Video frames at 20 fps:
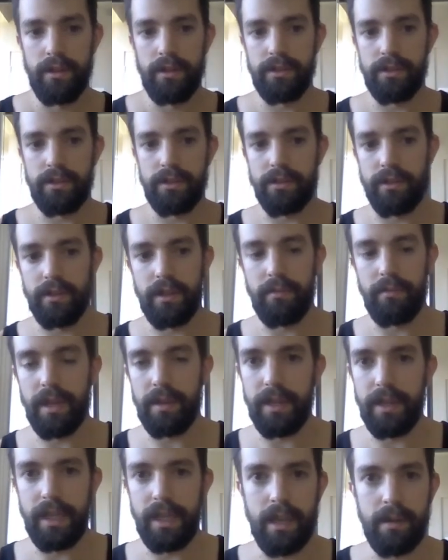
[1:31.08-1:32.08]
So, and then
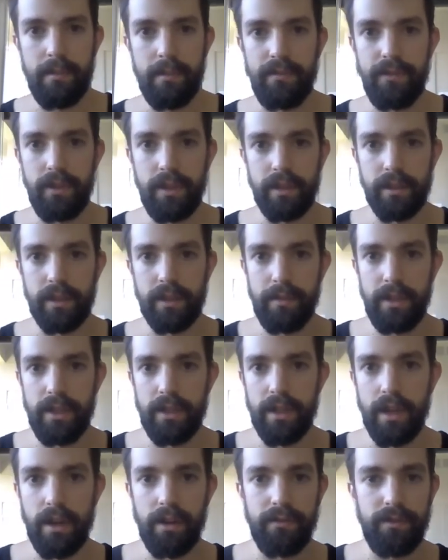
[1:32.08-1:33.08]
maybe Kim, if you can let me
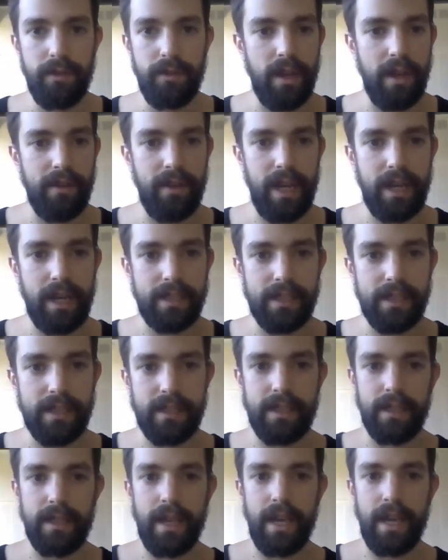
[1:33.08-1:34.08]
know if you have access
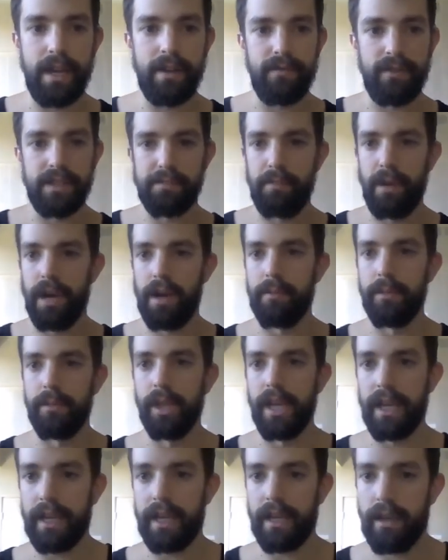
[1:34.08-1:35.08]
to that, if it's
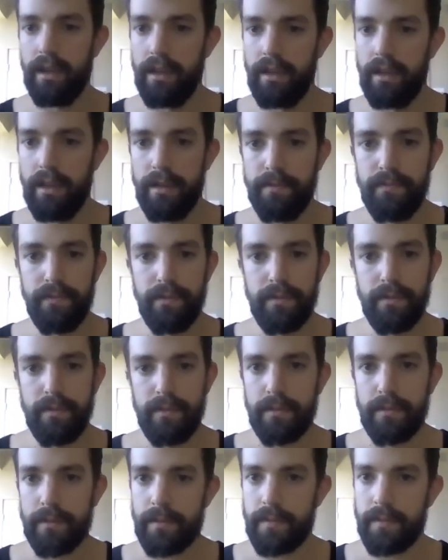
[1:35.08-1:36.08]
public.
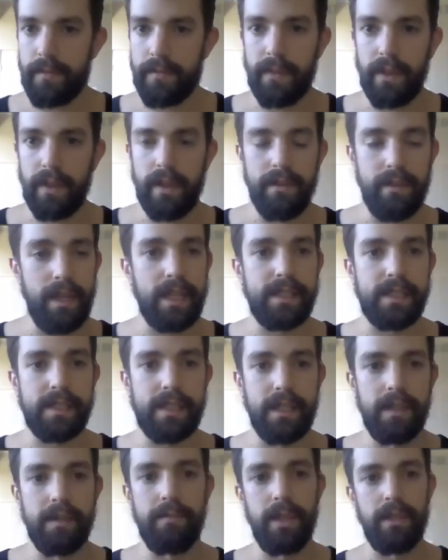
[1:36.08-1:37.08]
That's
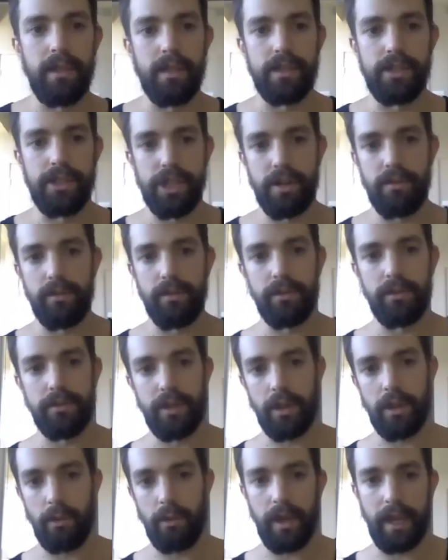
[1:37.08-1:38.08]
going to be
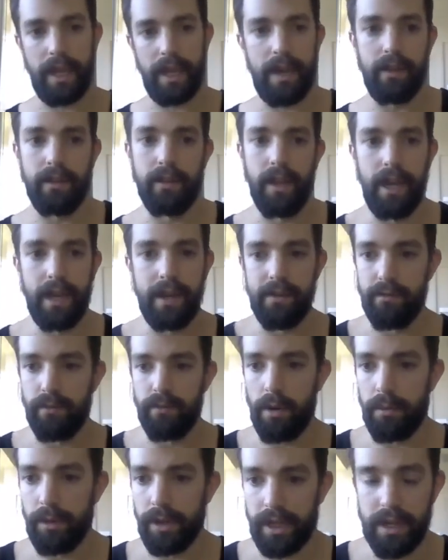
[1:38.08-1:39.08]
the quick outline of
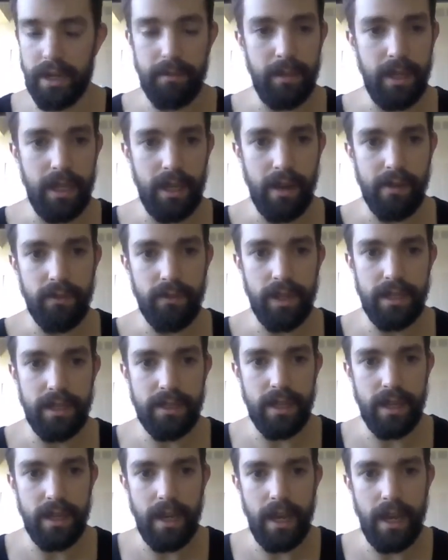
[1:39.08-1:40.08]
what we're going to be covering
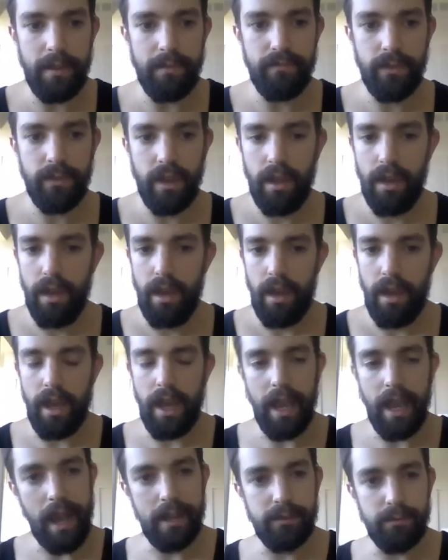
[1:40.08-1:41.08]
today.
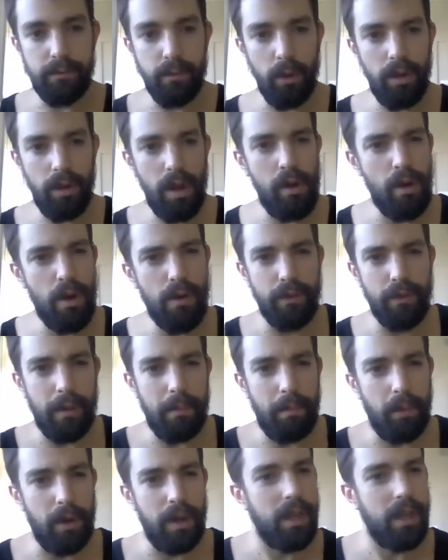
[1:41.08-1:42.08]
And we'll go over
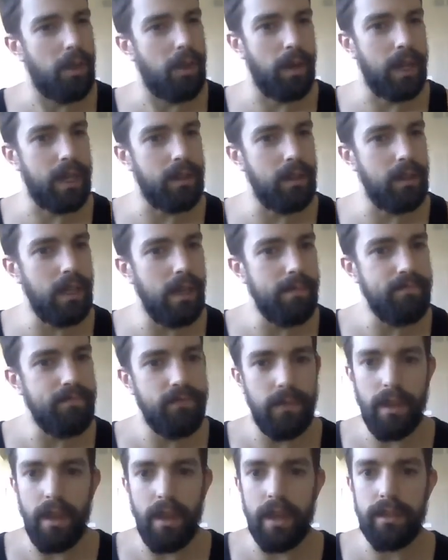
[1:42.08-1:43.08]
it pretty quickly.
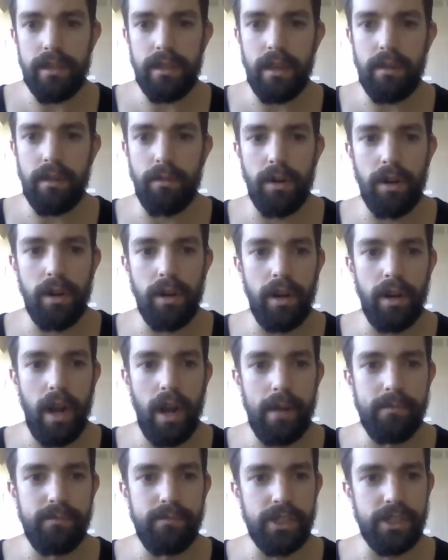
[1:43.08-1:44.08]
I think
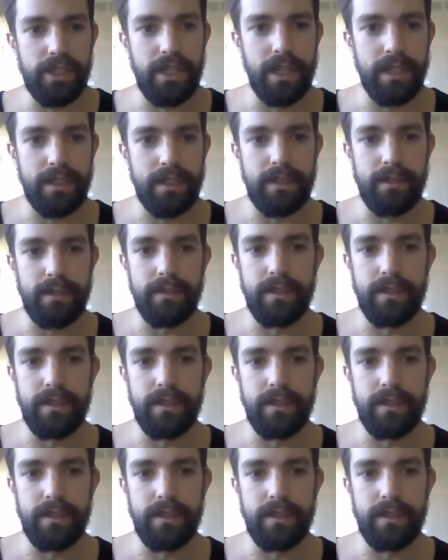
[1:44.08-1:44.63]
I'm just going to